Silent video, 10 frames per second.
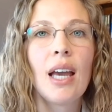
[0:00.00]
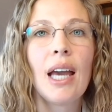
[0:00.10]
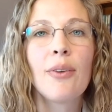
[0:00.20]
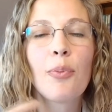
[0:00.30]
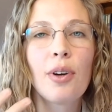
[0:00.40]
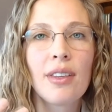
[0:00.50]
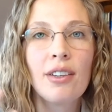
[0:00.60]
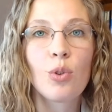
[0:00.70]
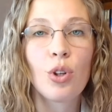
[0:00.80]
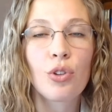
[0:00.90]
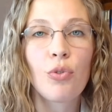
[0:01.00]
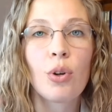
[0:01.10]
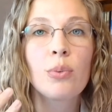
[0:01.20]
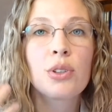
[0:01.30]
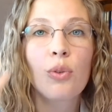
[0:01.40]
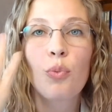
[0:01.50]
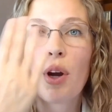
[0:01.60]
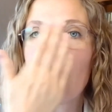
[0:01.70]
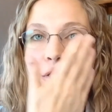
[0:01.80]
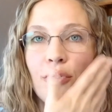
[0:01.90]
And what they looked for was a
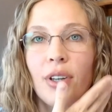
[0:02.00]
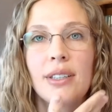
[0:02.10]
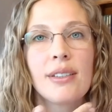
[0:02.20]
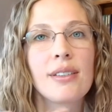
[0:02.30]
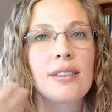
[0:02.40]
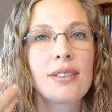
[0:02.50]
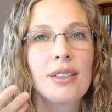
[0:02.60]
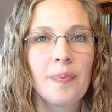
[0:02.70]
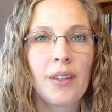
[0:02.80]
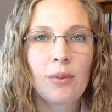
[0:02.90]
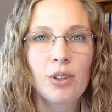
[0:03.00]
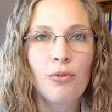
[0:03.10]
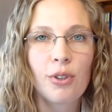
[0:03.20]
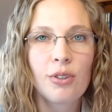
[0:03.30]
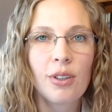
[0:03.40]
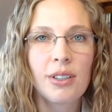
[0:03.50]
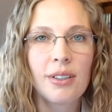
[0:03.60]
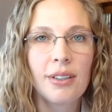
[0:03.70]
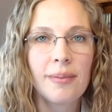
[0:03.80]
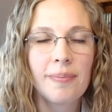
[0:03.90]
round face. That was the first
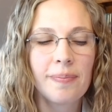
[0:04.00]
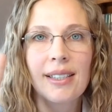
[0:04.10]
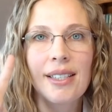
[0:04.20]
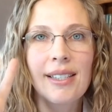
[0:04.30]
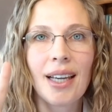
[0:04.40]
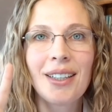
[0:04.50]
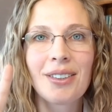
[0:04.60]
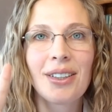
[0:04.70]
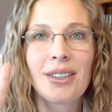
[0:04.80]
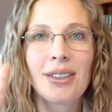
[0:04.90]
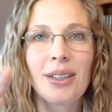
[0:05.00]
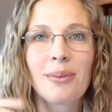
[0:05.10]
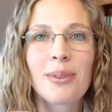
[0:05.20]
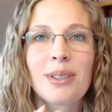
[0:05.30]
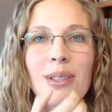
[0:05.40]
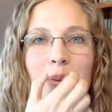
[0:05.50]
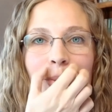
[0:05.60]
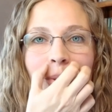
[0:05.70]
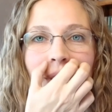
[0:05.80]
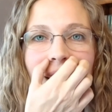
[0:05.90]
criteria. Second criteria was
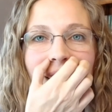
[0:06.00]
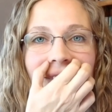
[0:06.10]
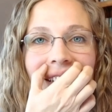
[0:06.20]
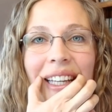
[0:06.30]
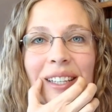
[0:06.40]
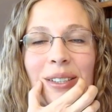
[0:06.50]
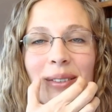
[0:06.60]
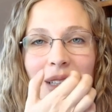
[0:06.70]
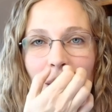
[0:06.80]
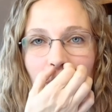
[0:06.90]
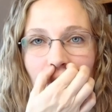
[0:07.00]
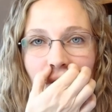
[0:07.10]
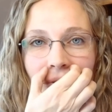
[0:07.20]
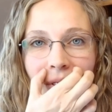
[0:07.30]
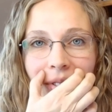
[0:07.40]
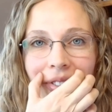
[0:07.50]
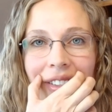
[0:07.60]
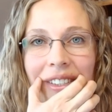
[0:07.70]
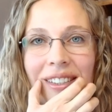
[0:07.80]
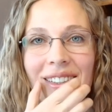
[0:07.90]
smoothing of nasolabial
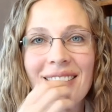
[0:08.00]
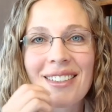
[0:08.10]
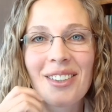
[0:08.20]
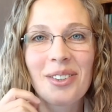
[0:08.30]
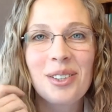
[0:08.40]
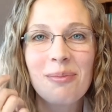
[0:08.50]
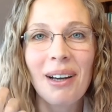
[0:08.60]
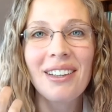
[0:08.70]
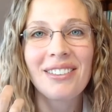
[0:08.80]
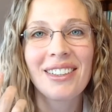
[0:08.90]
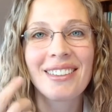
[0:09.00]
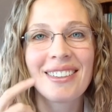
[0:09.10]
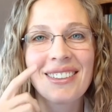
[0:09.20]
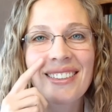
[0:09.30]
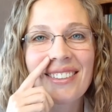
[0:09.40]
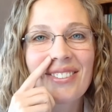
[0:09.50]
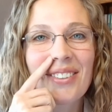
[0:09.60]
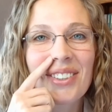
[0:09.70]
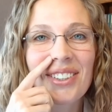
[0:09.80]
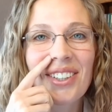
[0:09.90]
folds. So your smile wrinkles
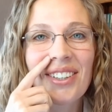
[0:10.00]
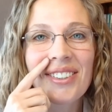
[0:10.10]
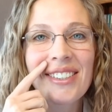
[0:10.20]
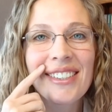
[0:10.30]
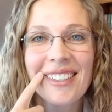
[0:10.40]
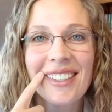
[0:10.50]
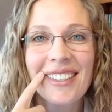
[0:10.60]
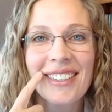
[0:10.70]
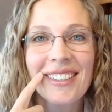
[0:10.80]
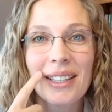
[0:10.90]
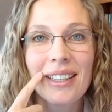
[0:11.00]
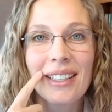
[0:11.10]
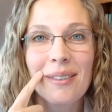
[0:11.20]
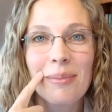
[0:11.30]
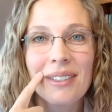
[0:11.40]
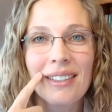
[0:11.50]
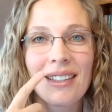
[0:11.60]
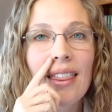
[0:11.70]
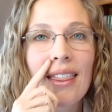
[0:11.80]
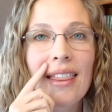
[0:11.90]
from your nose to your lips,
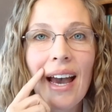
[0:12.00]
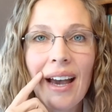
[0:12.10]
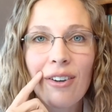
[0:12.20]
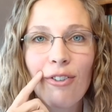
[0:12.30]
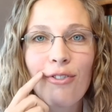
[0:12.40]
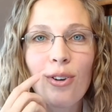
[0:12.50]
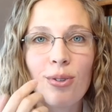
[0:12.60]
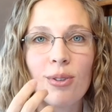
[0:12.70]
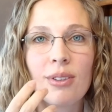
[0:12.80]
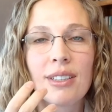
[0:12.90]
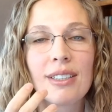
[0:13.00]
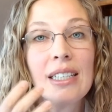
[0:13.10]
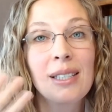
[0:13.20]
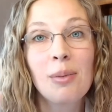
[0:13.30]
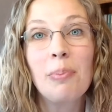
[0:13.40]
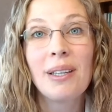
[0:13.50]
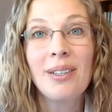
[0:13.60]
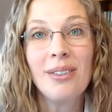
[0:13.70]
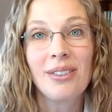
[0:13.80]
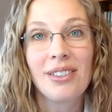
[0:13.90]
that fold
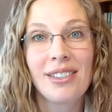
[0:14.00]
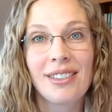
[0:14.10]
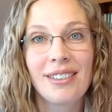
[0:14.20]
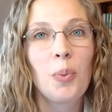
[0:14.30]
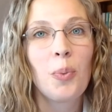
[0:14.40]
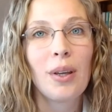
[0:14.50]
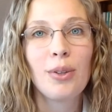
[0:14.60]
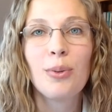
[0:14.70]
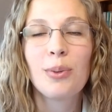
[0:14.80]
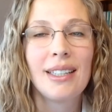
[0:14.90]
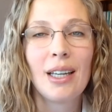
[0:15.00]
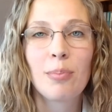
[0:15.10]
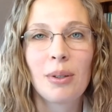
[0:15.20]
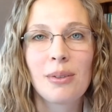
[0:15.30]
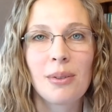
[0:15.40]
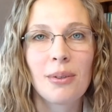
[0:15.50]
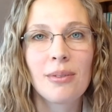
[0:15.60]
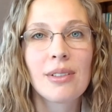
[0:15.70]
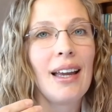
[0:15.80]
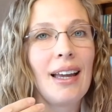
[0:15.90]
disappears when you take
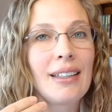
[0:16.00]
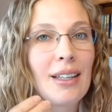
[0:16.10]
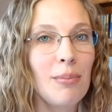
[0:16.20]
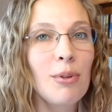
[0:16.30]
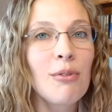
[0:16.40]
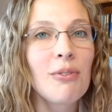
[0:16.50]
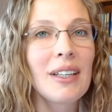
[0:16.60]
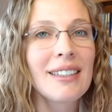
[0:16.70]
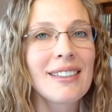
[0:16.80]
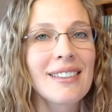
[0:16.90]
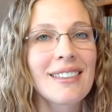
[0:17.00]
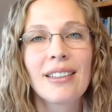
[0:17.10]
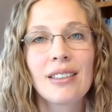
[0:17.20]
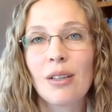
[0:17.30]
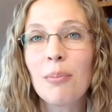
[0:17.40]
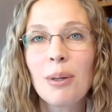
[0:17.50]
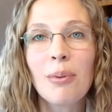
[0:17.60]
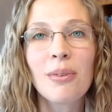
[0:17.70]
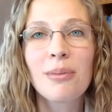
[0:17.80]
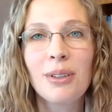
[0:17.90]
prednisone and get moon face. Some people
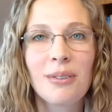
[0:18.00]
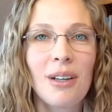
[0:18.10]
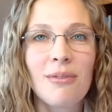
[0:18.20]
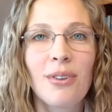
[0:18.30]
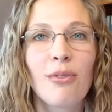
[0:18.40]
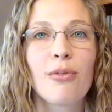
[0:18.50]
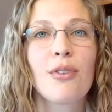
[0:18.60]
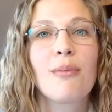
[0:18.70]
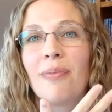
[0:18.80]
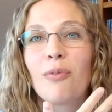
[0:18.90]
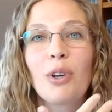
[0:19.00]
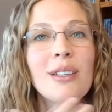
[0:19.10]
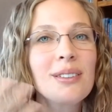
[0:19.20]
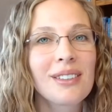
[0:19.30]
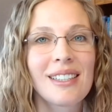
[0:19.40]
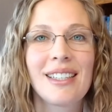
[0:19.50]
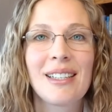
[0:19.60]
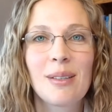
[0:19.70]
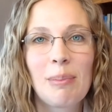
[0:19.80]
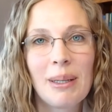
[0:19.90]
are really grateful for their wrinkles to
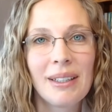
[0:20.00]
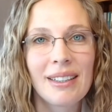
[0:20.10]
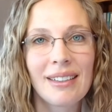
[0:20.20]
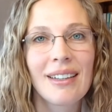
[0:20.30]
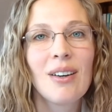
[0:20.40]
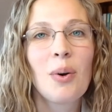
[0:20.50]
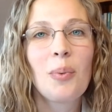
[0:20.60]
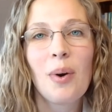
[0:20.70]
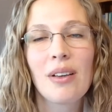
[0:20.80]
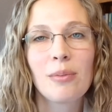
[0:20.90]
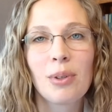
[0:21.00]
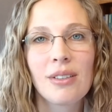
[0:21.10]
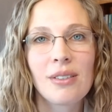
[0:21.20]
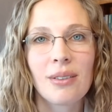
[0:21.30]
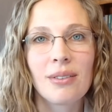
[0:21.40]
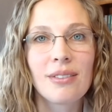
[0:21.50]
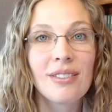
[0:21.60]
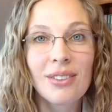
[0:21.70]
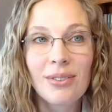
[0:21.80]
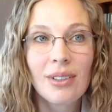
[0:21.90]
disappear while on prednisone.
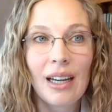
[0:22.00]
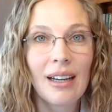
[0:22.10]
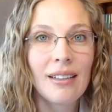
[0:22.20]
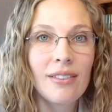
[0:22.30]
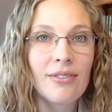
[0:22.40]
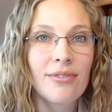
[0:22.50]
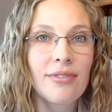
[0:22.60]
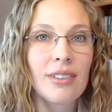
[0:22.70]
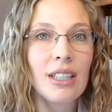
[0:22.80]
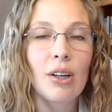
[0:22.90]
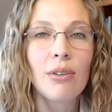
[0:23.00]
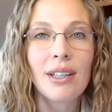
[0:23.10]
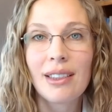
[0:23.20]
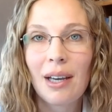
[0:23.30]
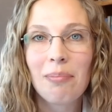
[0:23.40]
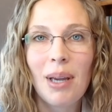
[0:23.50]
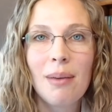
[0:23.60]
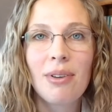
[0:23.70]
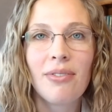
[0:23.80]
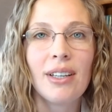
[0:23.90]
You kind of, you know, get that
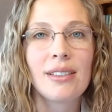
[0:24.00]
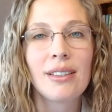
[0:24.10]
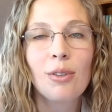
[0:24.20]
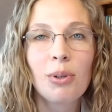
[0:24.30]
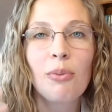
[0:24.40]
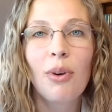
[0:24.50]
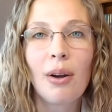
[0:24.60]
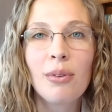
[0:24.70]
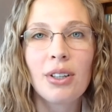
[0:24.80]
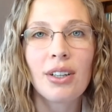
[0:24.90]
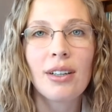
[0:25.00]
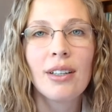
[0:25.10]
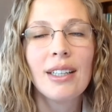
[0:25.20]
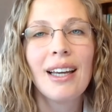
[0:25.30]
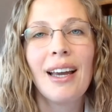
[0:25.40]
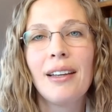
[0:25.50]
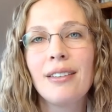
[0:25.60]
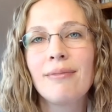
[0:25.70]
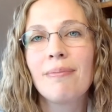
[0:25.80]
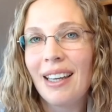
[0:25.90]
baby face, a little bit rounder.
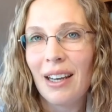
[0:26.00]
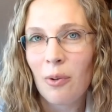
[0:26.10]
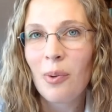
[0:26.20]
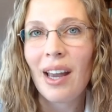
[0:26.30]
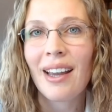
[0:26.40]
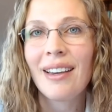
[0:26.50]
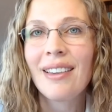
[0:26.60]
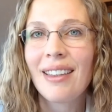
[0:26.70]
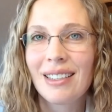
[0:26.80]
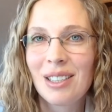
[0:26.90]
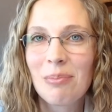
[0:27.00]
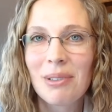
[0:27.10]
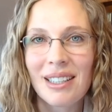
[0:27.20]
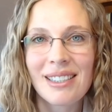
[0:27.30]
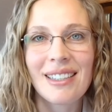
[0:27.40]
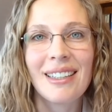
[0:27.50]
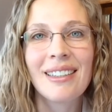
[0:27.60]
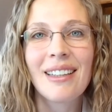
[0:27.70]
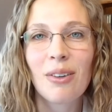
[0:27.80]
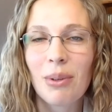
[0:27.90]
And in a way, that's a blessing.
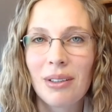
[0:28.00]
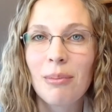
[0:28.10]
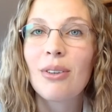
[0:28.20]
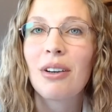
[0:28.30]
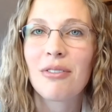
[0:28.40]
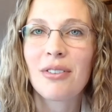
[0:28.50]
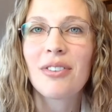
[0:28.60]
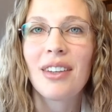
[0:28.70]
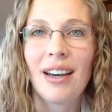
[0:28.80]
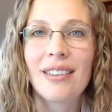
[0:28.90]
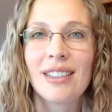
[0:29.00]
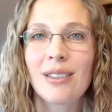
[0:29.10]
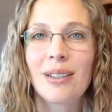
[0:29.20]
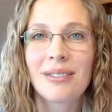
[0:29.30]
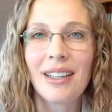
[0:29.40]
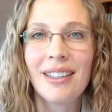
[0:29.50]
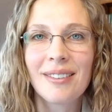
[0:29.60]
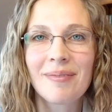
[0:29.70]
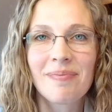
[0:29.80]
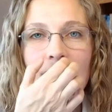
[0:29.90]
Like we can be grateful for that detail,
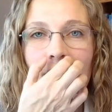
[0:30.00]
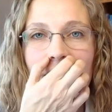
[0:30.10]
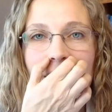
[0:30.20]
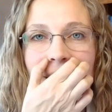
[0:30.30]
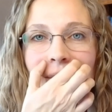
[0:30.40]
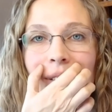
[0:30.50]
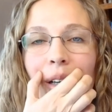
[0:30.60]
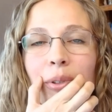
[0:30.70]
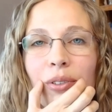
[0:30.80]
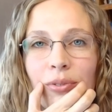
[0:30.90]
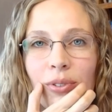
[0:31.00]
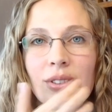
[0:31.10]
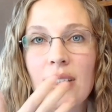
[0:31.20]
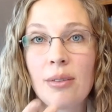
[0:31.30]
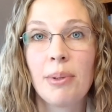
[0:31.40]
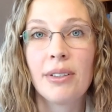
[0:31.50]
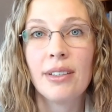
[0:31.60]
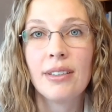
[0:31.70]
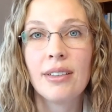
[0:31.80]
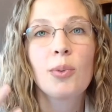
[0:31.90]
right? That nasolabial fold
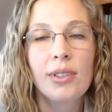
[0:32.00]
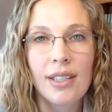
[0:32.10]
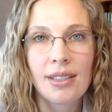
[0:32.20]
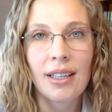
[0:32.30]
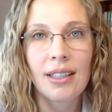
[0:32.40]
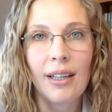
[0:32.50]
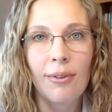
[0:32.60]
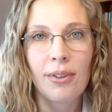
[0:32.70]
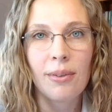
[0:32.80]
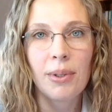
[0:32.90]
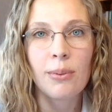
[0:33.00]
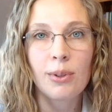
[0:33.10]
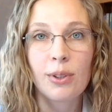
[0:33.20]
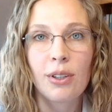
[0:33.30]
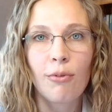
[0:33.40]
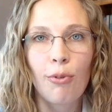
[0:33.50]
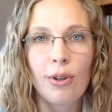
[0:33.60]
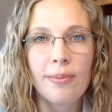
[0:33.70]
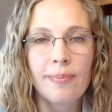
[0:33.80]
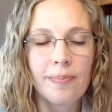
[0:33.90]
disappearing was the second outcome he was looking
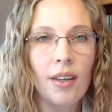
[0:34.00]
for.